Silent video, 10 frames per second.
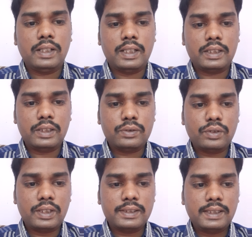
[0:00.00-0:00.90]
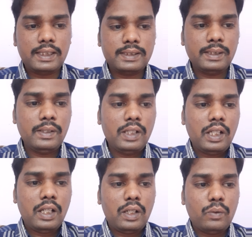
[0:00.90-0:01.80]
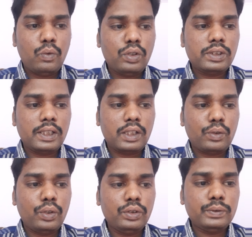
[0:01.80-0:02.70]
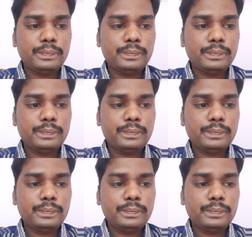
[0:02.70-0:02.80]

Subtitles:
Article 206 votes on account,